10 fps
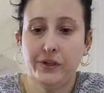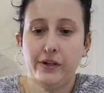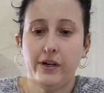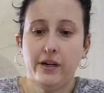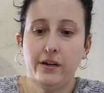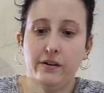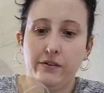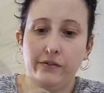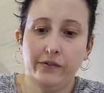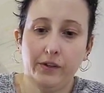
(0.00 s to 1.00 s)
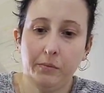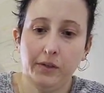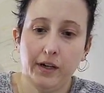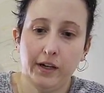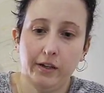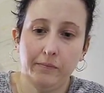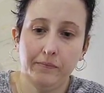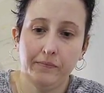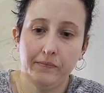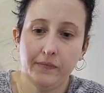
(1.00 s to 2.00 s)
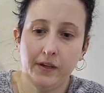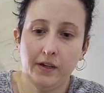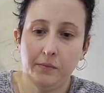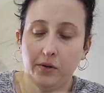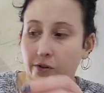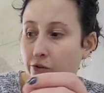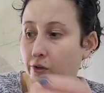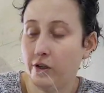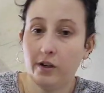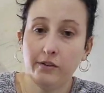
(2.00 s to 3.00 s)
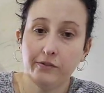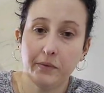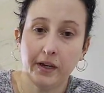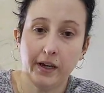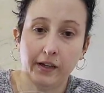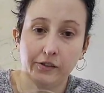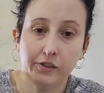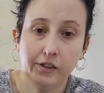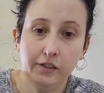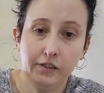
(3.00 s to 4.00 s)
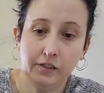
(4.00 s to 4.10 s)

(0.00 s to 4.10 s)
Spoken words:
here I have double tied it, and I'm going to cut off my extra,